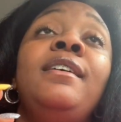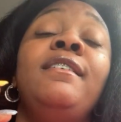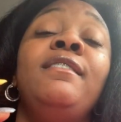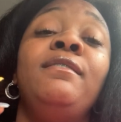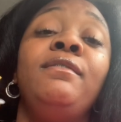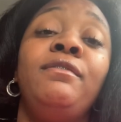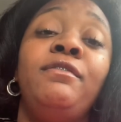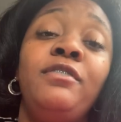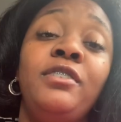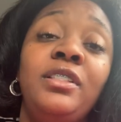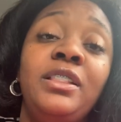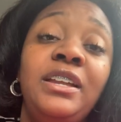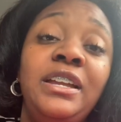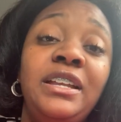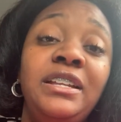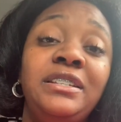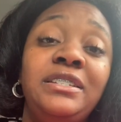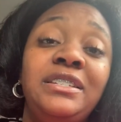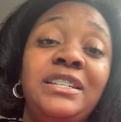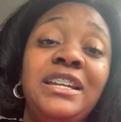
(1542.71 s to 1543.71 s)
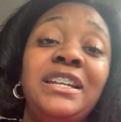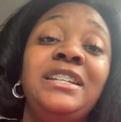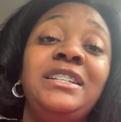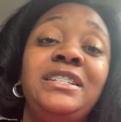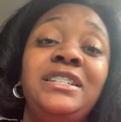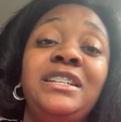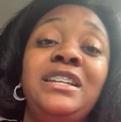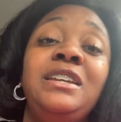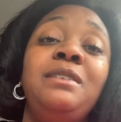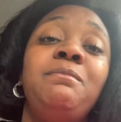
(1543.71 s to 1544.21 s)
really
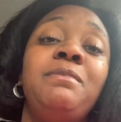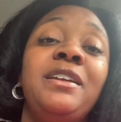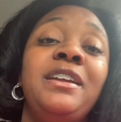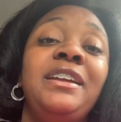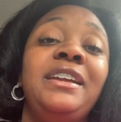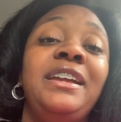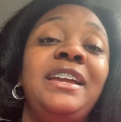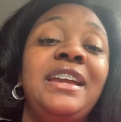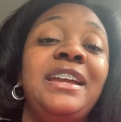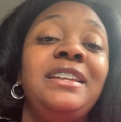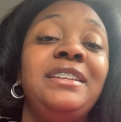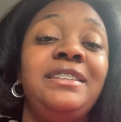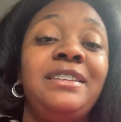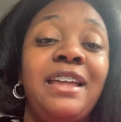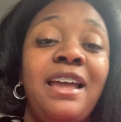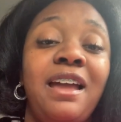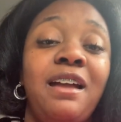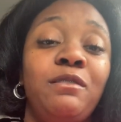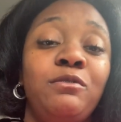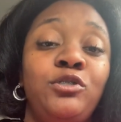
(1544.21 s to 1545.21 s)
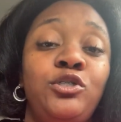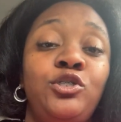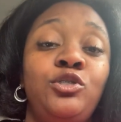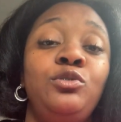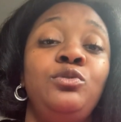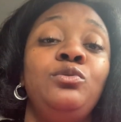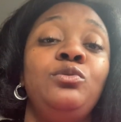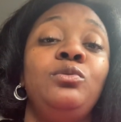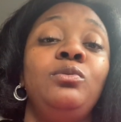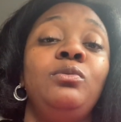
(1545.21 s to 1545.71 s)
dig deep and get down
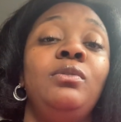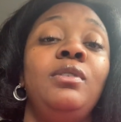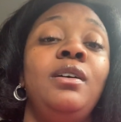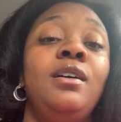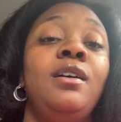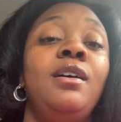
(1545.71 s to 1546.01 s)
to